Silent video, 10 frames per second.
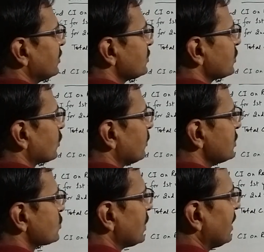so
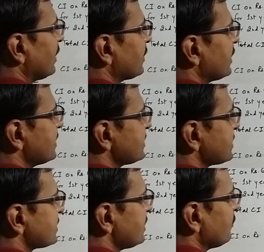rupees
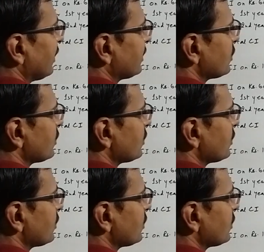1260 is